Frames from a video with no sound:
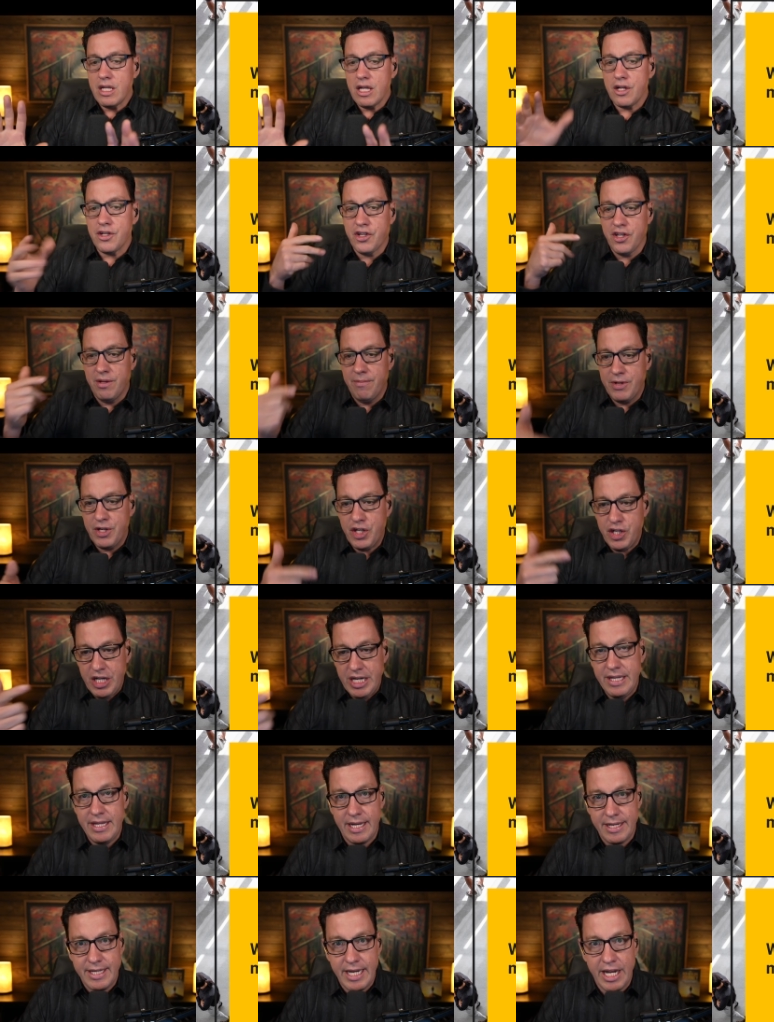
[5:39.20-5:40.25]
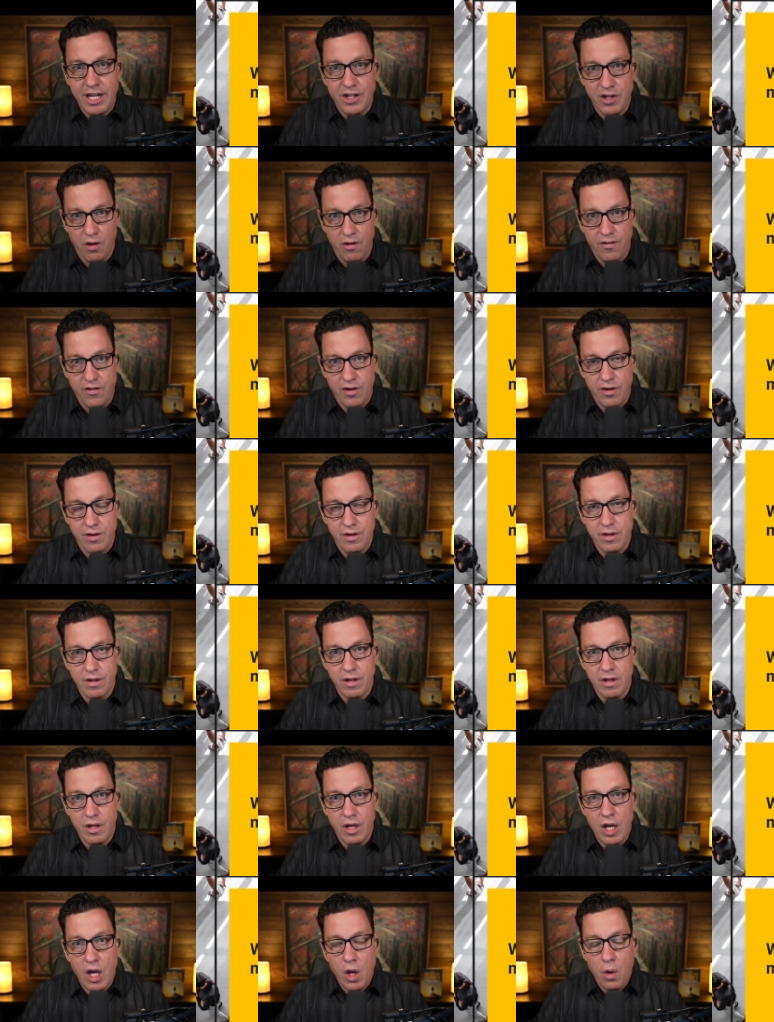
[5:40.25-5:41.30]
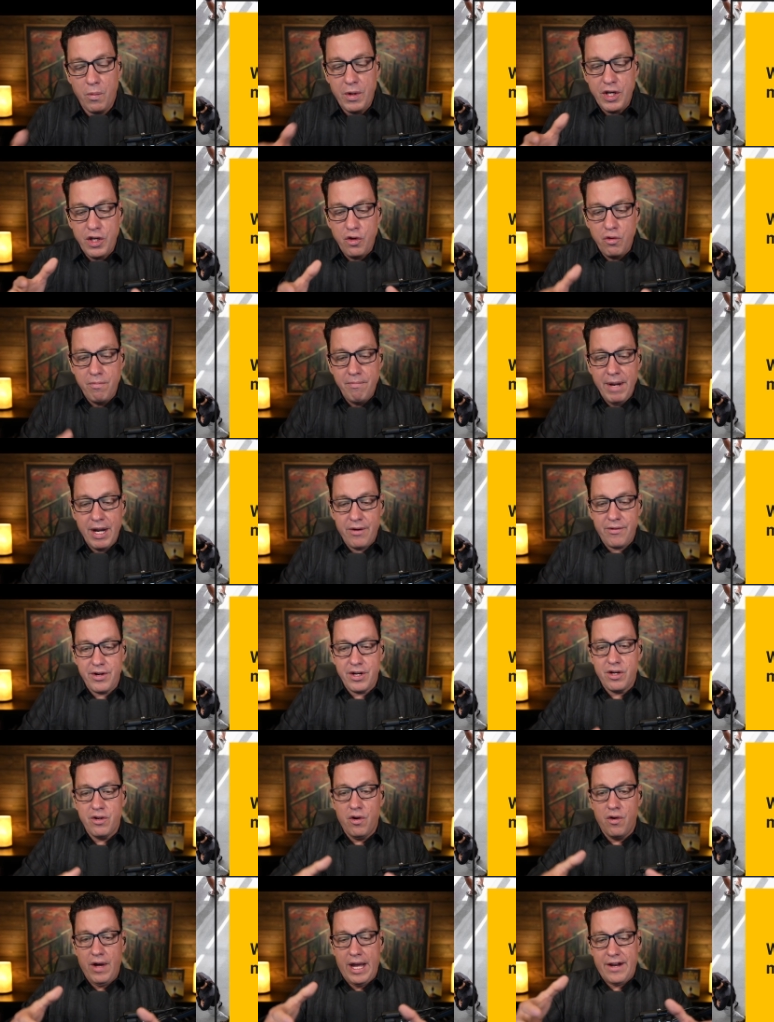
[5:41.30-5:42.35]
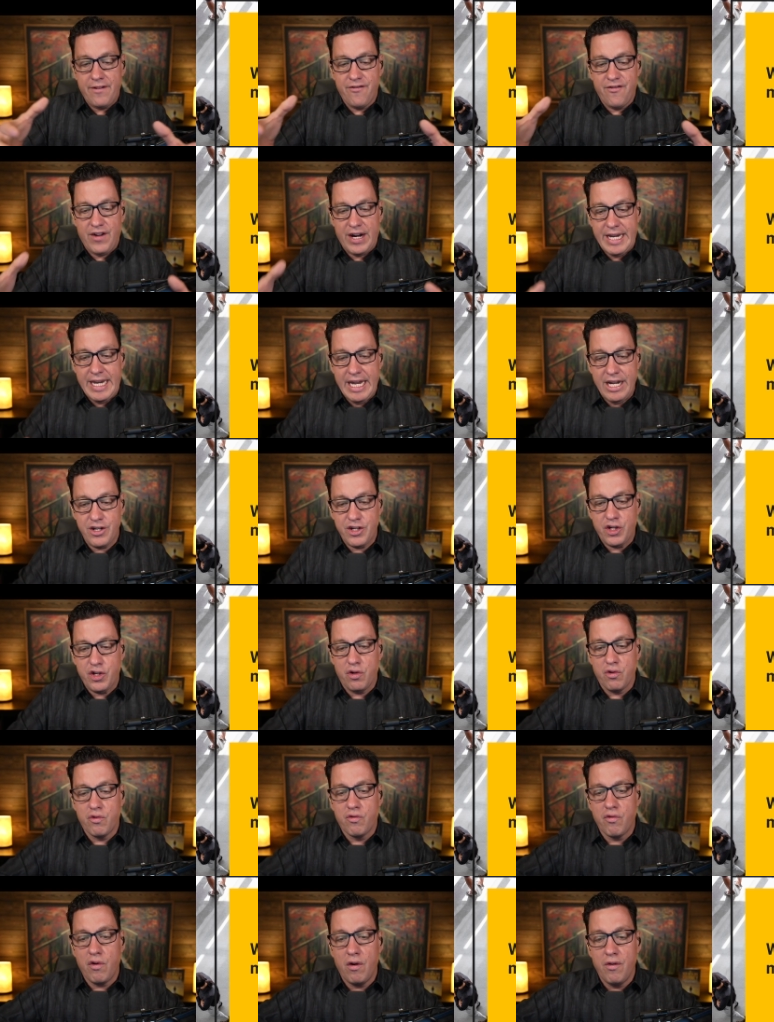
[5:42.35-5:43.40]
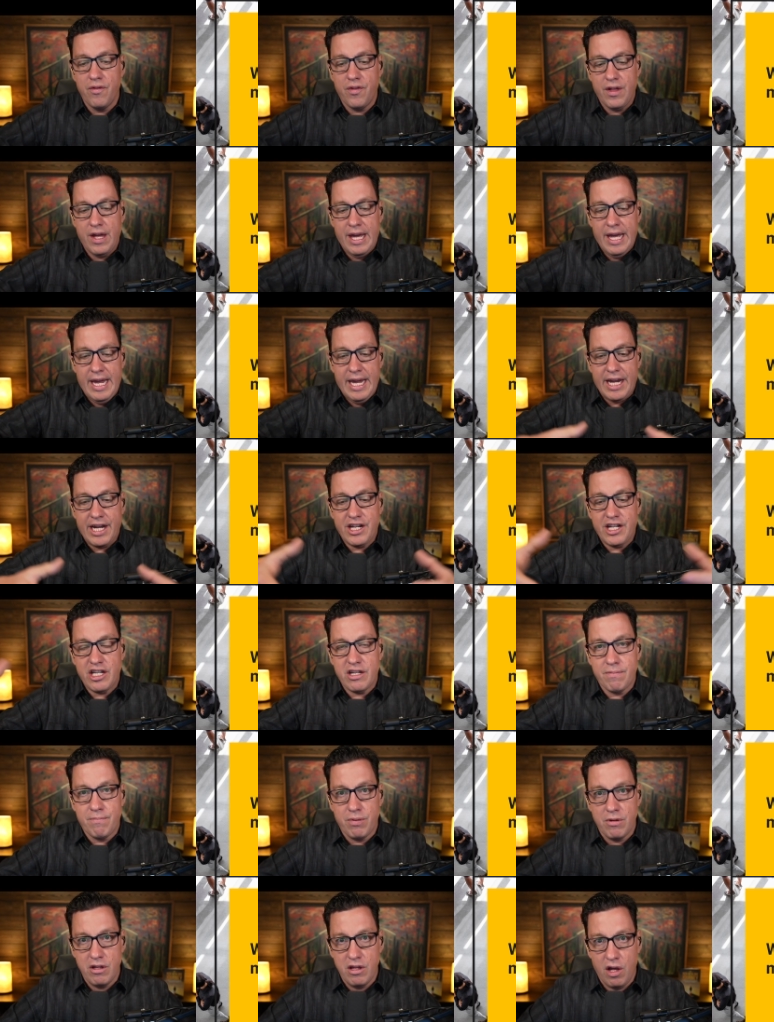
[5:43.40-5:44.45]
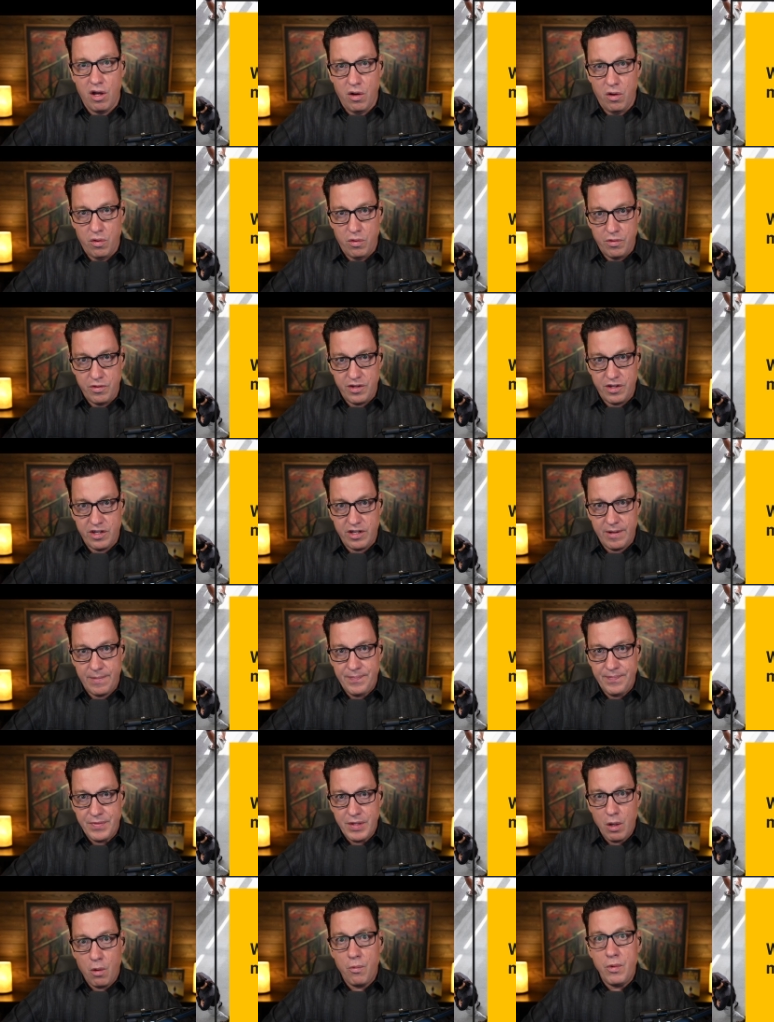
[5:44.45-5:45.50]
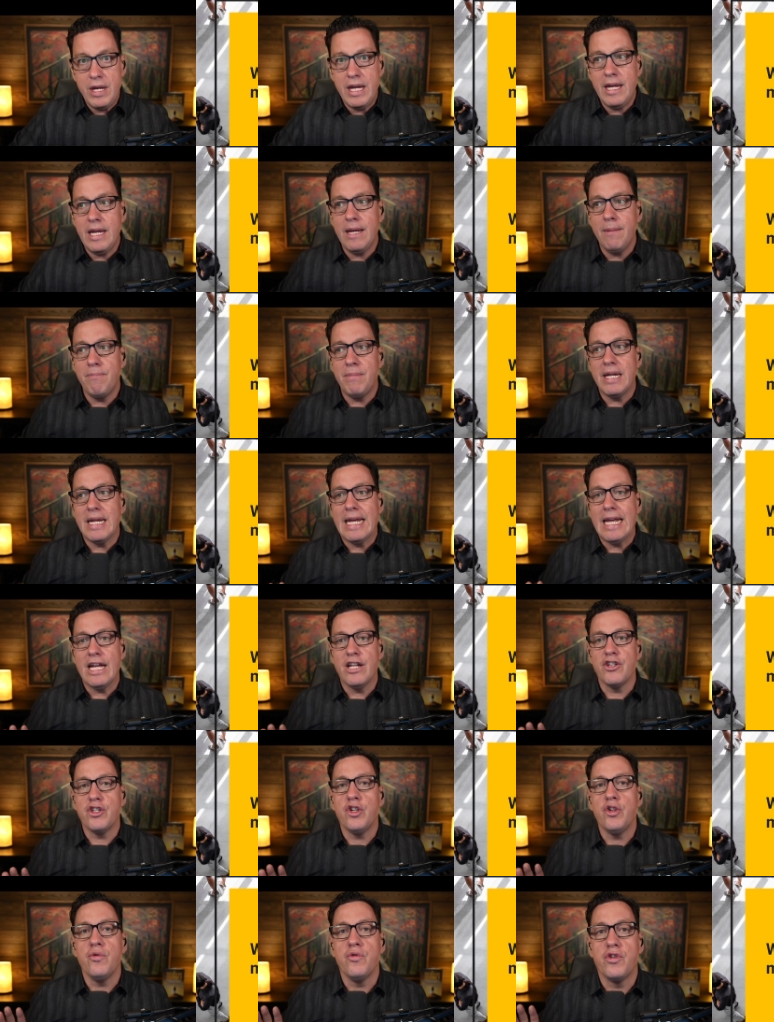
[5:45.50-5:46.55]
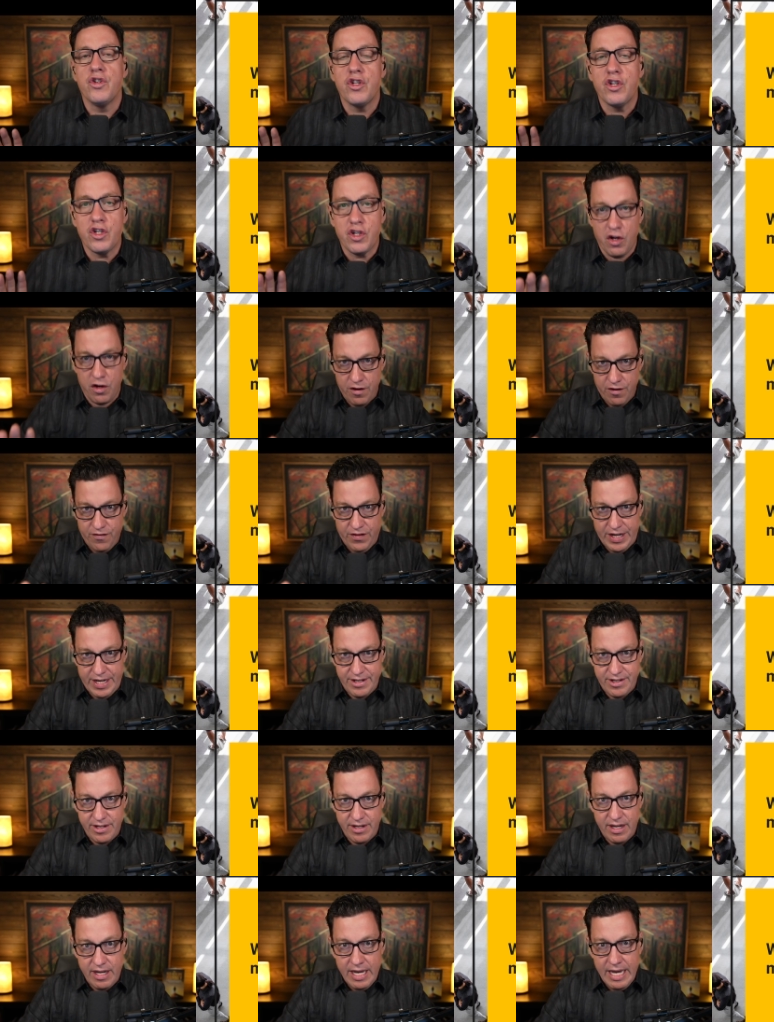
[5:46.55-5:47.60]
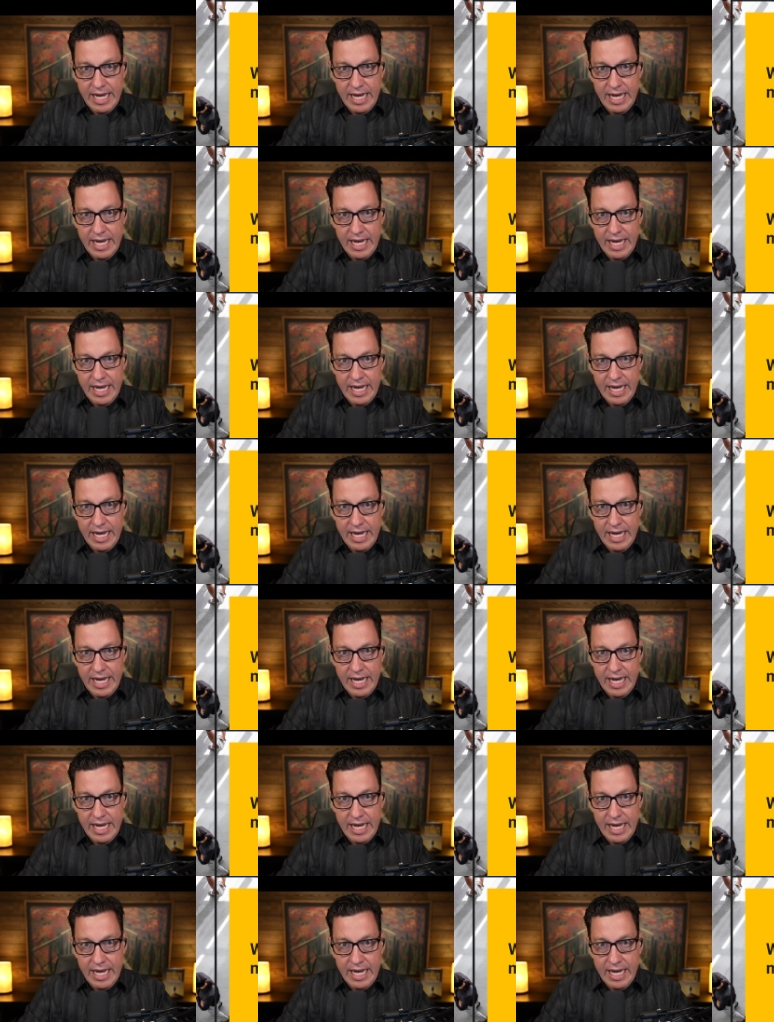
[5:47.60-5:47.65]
to the machine that takes over. When numerical and financial growth explodes, we begin to serve it.